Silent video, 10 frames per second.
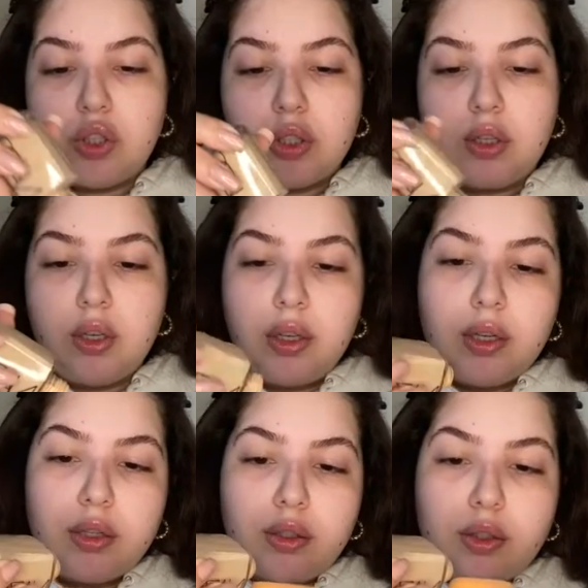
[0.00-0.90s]

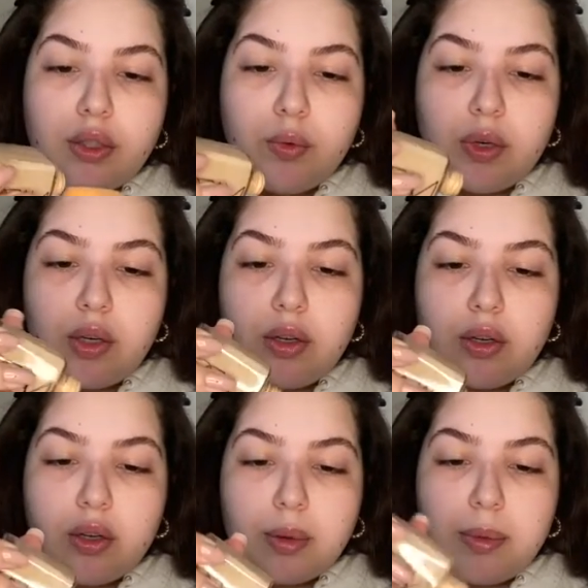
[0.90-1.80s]
It doesn't want
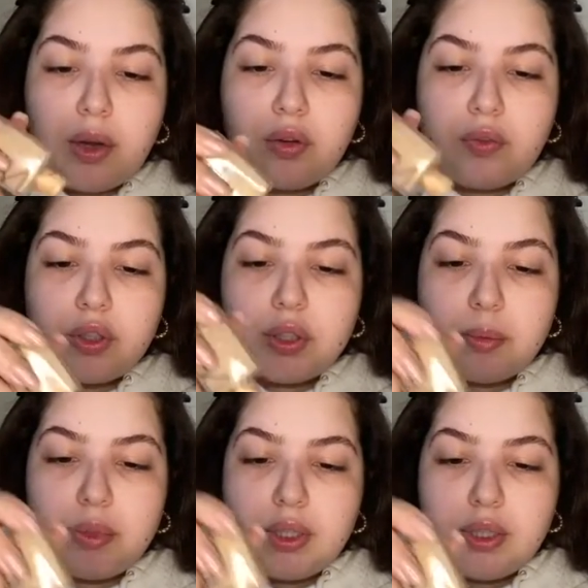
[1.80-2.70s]
to come out for some
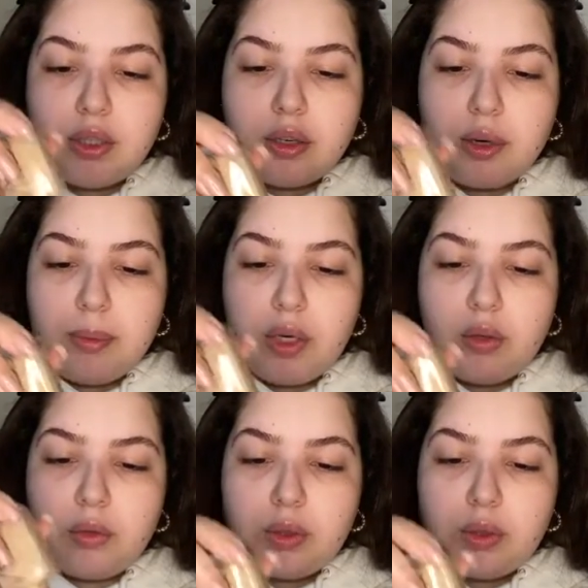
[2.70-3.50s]
reason. Come on.